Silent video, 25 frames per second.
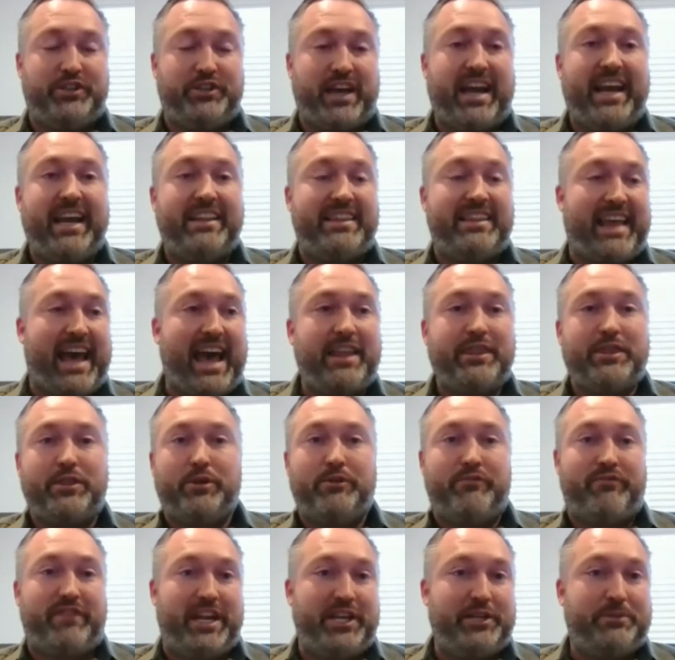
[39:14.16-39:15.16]
I get that
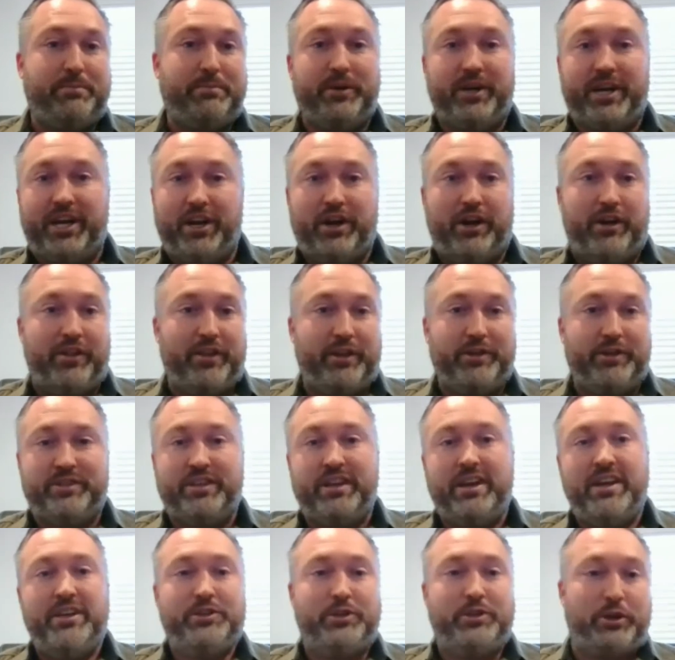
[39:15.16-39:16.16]
through Facebook and all those
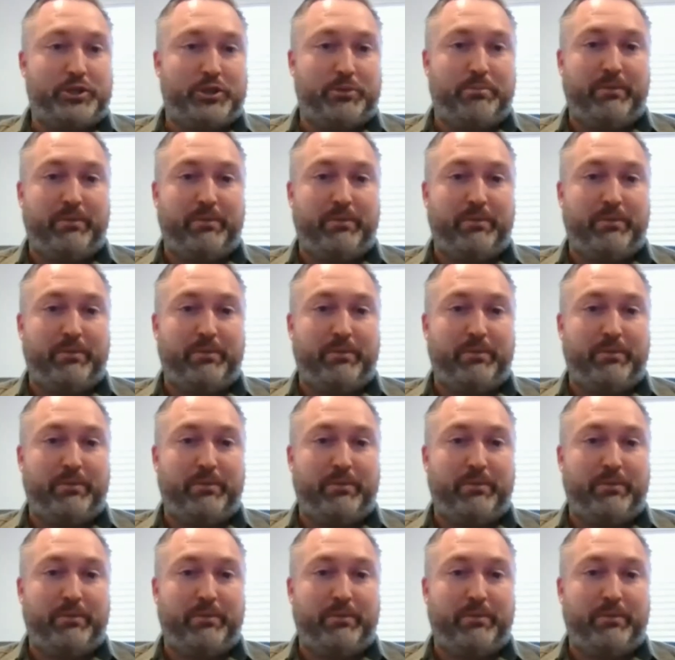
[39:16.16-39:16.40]
social